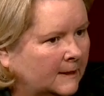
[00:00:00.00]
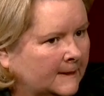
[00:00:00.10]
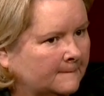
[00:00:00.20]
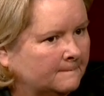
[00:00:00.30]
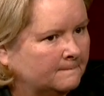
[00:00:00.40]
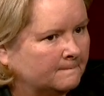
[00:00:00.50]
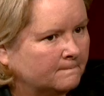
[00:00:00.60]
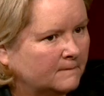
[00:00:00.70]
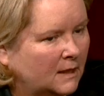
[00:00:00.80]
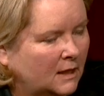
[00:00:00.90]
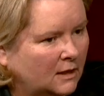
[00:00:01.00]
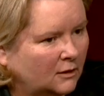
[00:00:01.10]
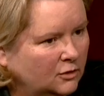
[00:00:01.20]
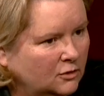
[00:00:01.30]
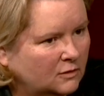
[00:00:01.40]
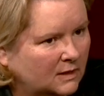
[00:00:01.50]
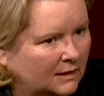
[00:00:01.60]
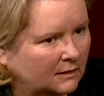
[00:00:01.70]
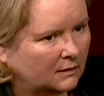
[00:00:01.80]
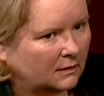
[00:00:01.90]
Um, and I knew
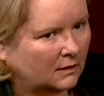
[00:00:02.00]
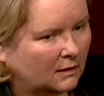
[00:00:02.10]
that,